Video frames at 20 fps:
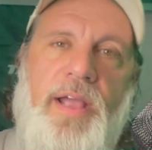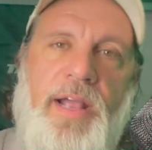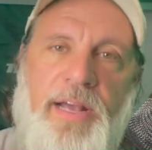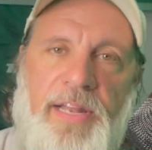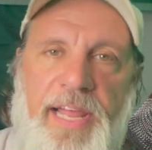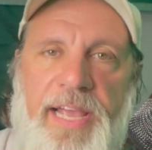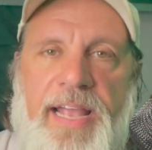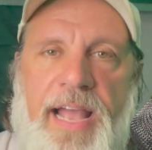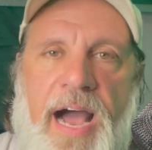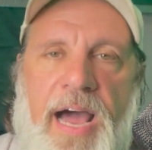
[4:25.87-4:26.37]

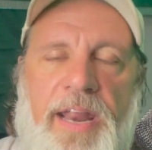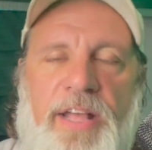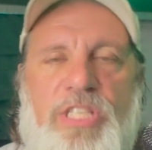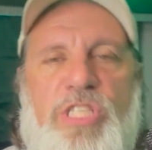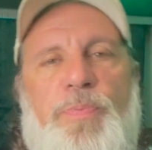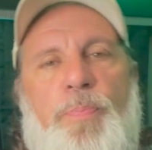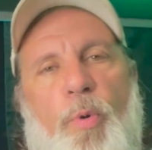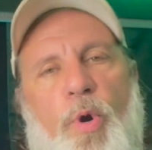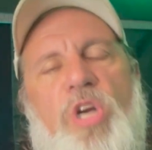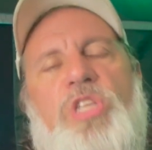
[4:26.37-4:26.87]
Click on it,
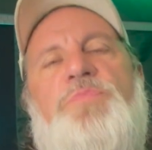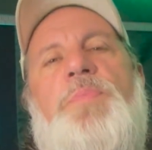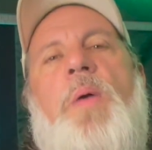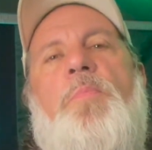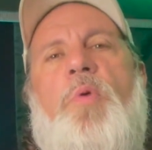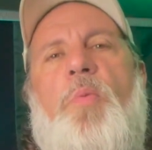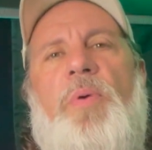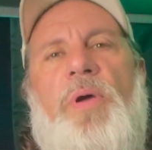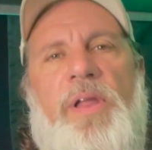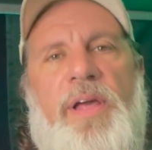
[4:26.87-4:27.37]

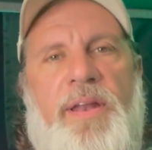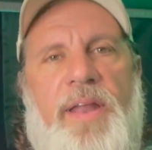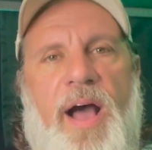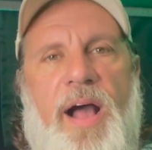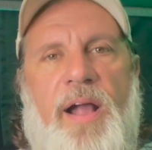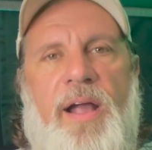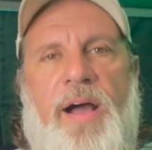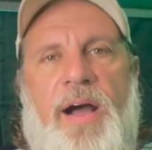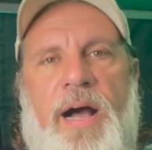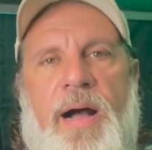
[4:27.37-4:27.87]

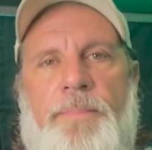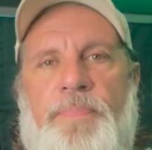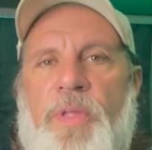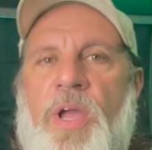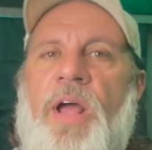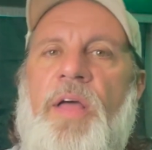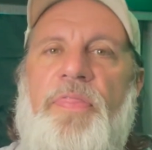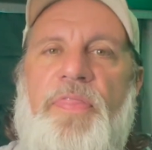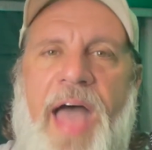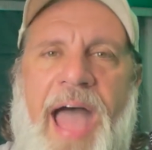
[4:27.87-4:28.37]
sportsmemorabilia.com.
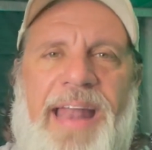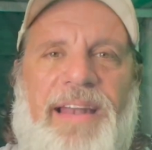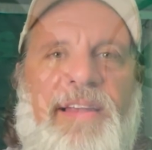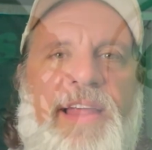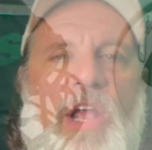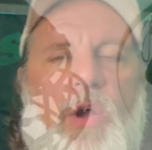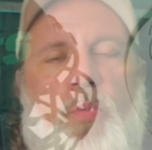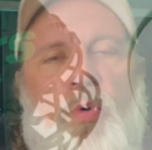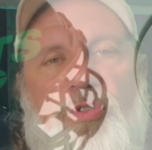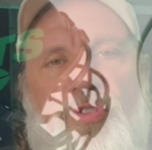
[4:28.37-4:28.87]
That
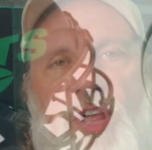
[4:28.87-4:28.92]
link will